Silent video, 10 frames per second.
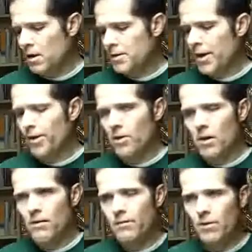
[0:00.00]
The cycle
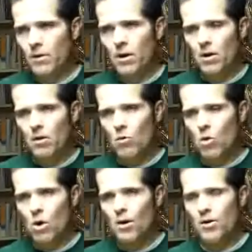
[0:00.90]
of
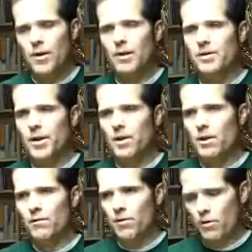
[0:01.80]
water and the
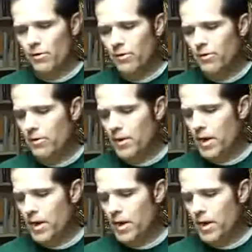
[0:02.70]
cycle of earth